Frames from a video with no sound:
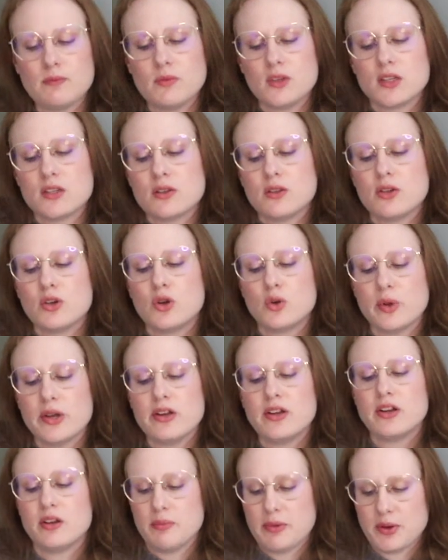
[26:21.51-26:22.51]
So the
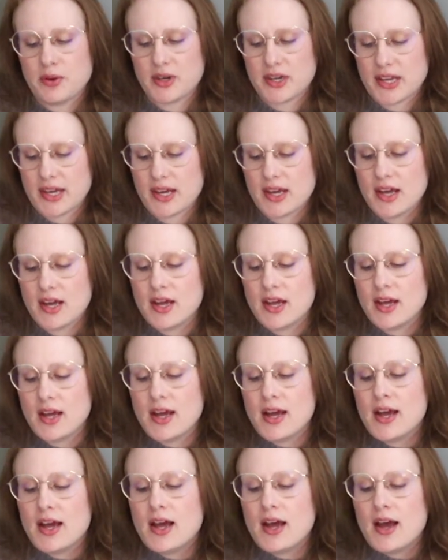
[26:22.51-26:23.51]
queer community
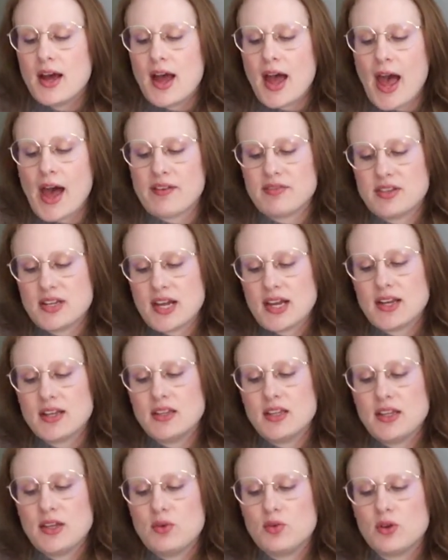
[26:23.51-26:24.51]
have taken
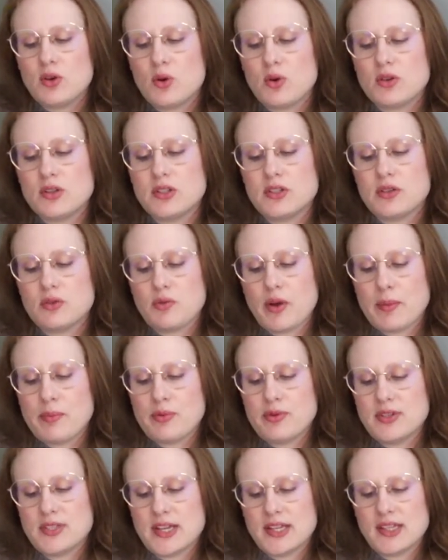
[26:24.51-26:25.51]
the unicorn to
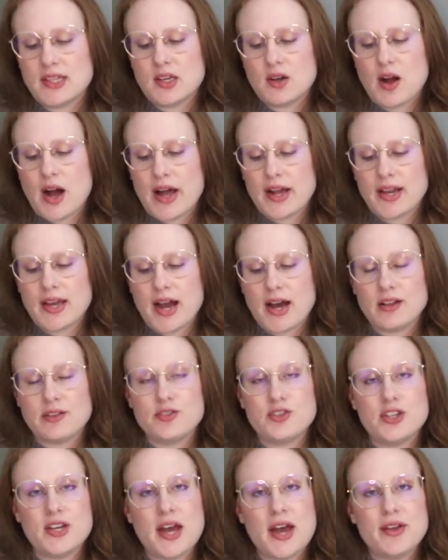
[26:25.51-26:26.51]
represent their
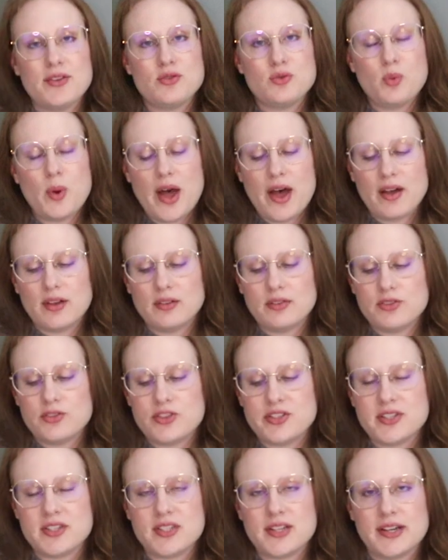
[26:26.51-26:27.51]
ideology as well.
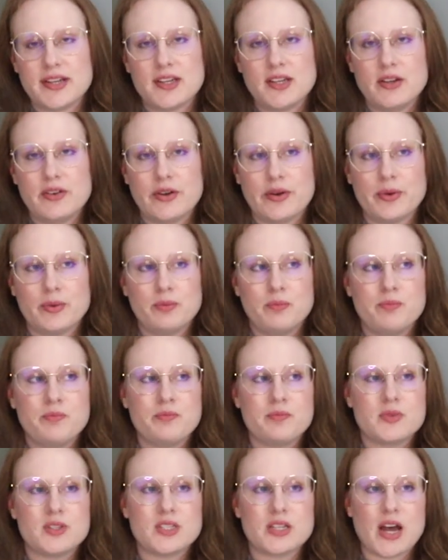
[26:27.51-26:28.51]
Just like, you know,
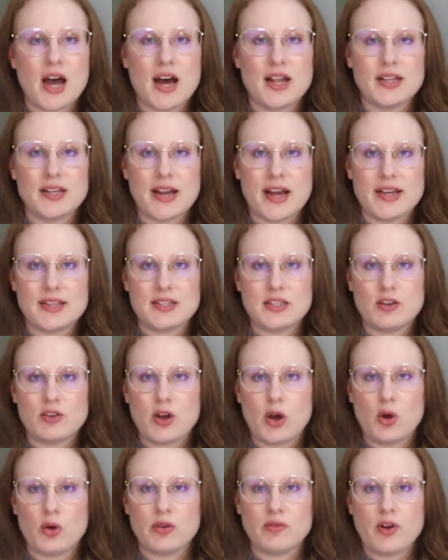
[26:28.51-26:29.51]
Scotland has their
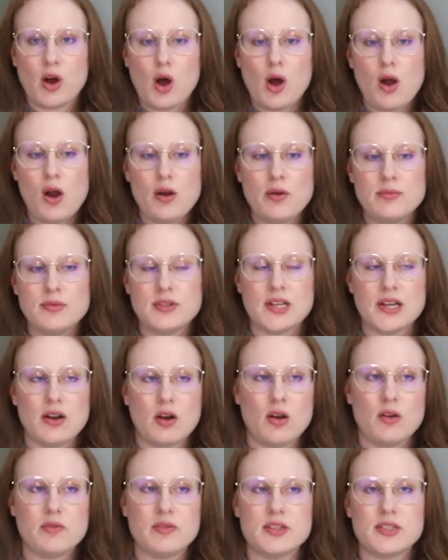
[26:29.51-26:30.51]
coat of arms, and
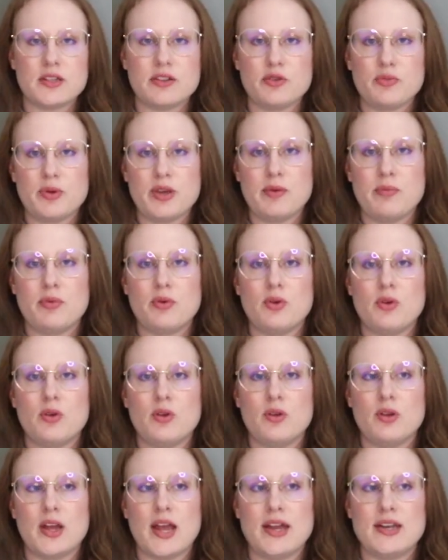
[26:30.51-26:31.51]
all these other
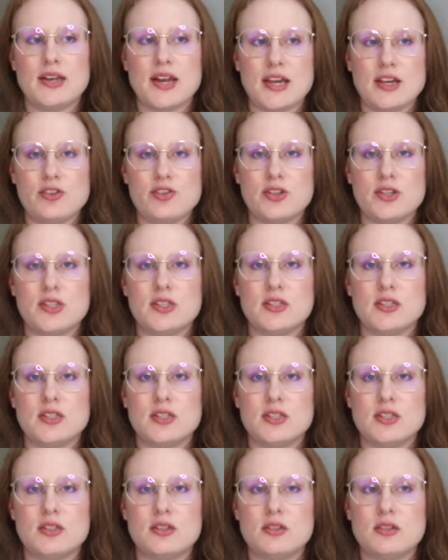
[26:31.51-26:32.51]
people and nations
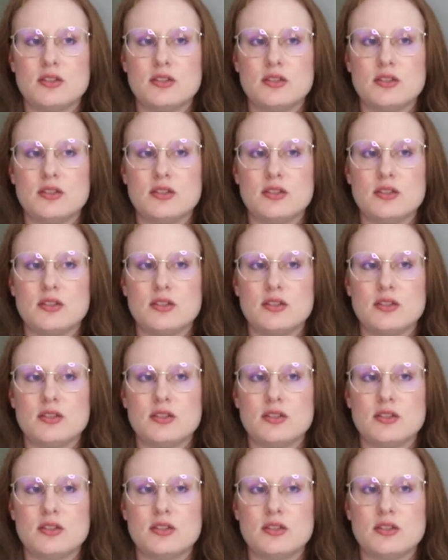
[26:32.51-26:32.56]
and